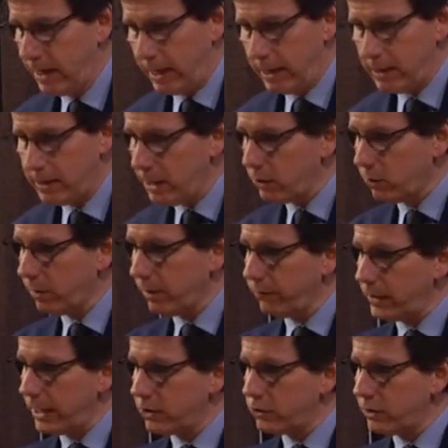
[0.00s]
In another
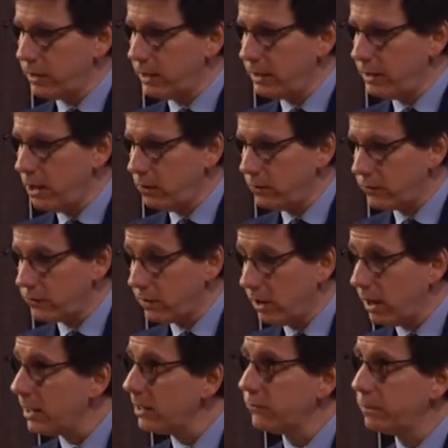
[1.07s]
reflection, he notes
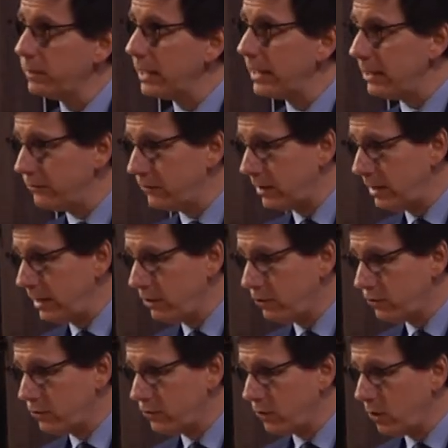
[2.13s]
God has placed in
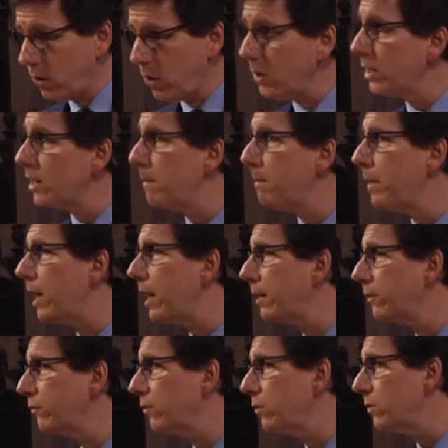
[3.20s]
each soul an
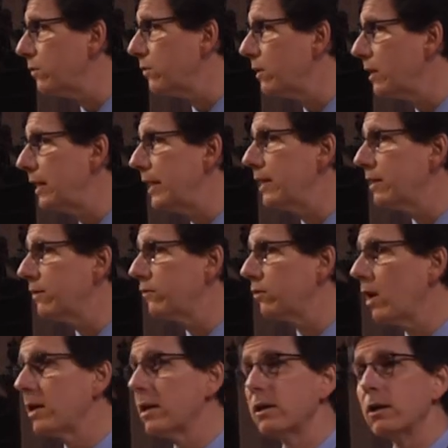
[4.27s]
apostle to lead us
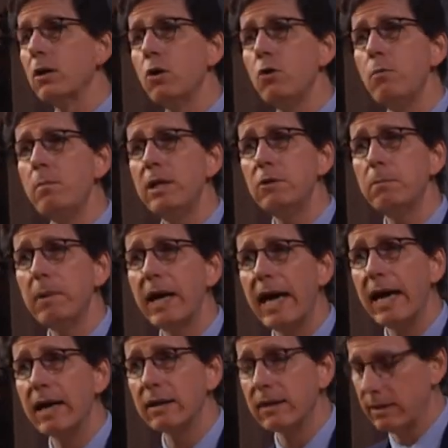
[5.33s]
on an illumined
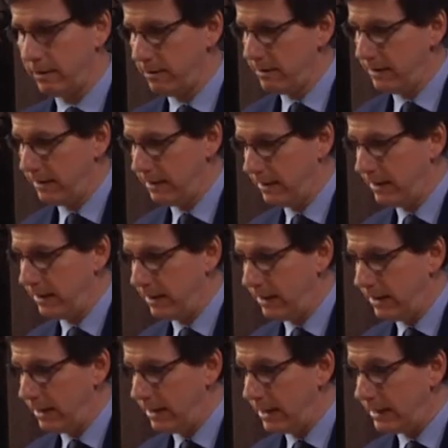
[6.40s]
path
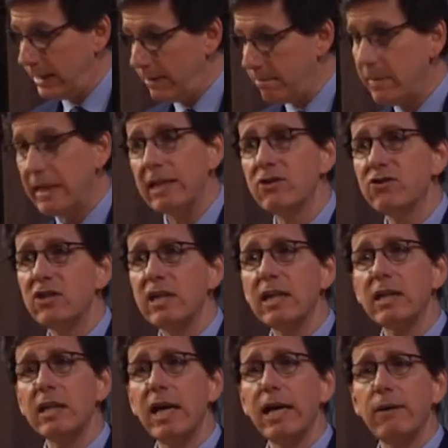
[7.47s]
and yet many
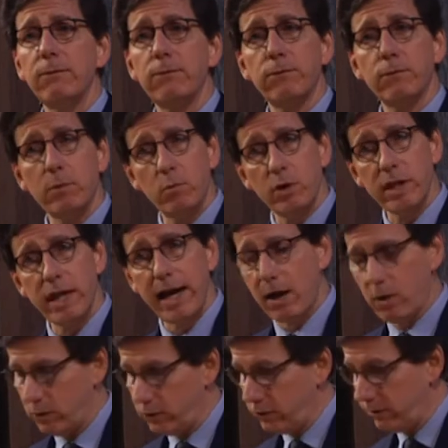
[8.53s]
seek life from
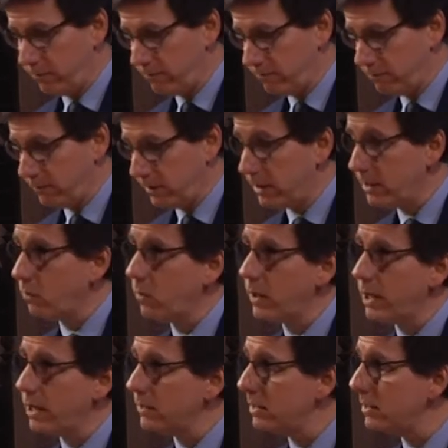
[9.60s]
without,
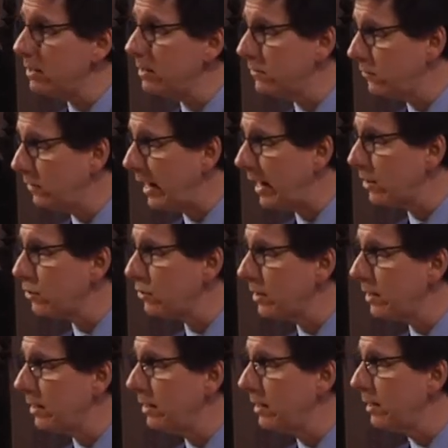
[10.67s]
unaware that it is
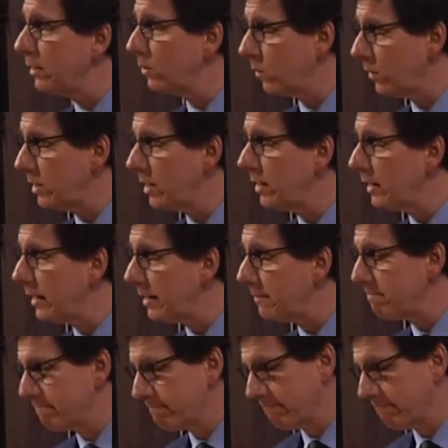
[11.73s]
actually within them.